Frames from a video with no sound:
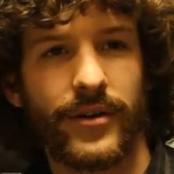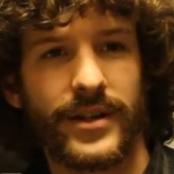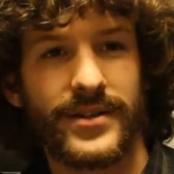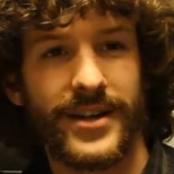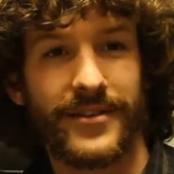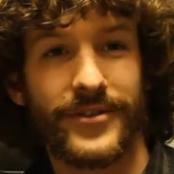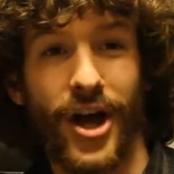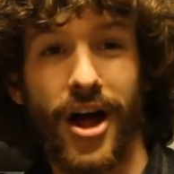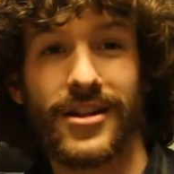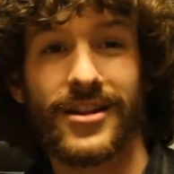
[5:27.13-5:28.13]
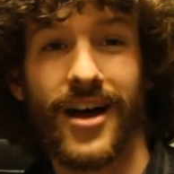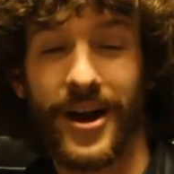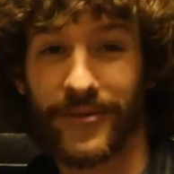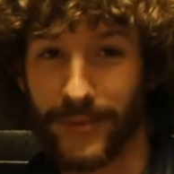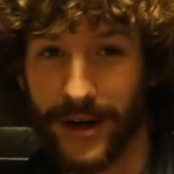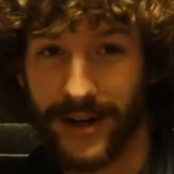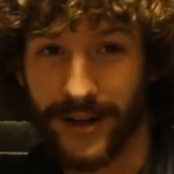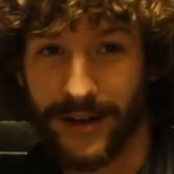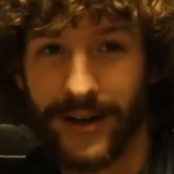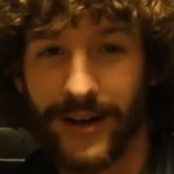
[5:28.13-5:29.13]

and saving a lot of money